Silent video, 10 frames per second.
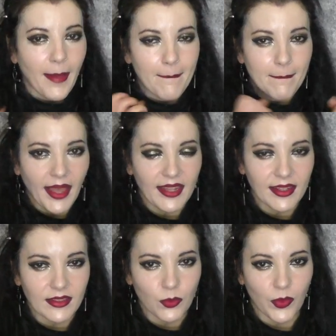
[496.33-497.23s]

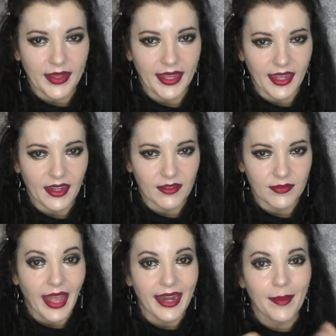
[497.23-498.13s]
embedded within
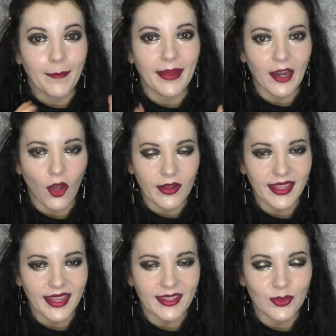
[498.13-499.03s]
and belonging